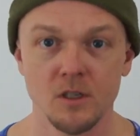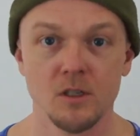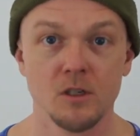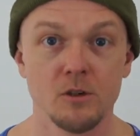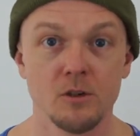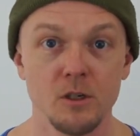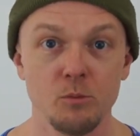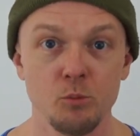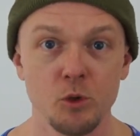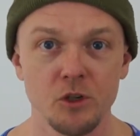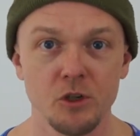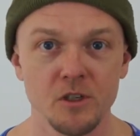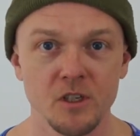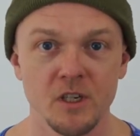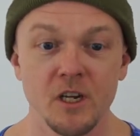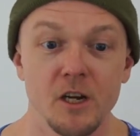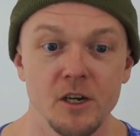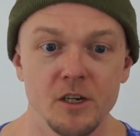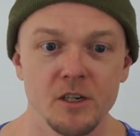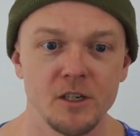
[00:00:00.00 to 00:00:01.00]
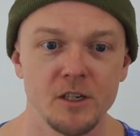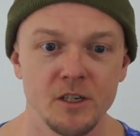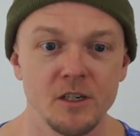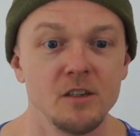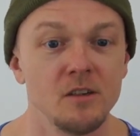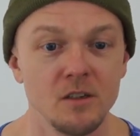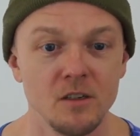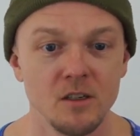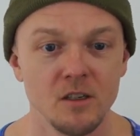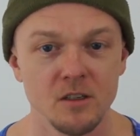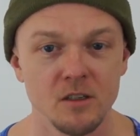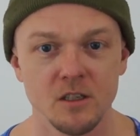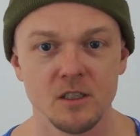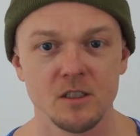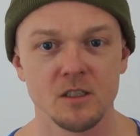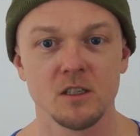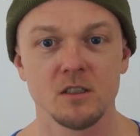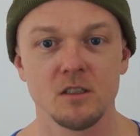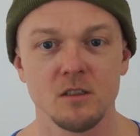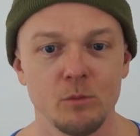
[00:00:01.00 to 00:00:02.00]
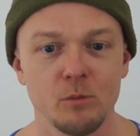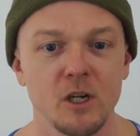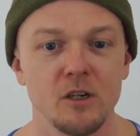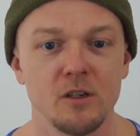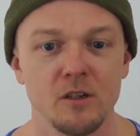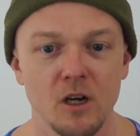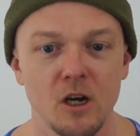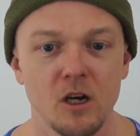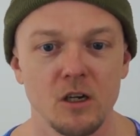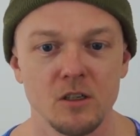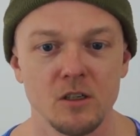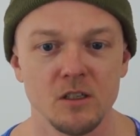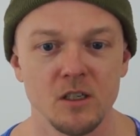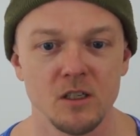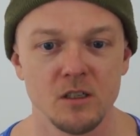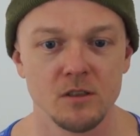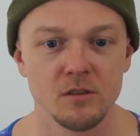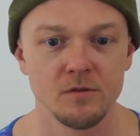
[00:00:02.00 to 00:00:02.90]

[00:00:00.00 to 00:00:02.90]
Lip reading: Green Building Eric here. Let's get to Martin Holliday's